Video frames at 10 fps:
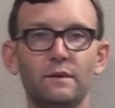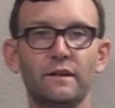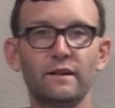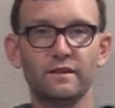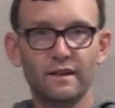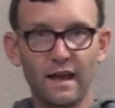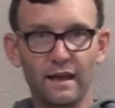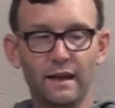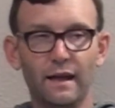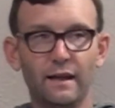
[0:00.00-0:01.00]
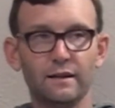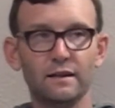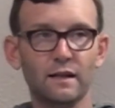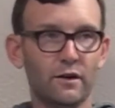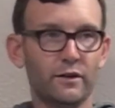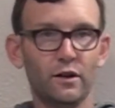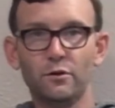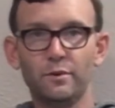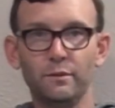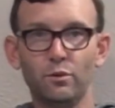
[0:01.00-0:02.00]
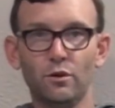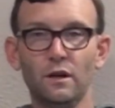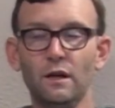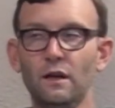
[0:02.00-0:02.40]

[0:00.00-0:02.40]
into the set and allowing other people.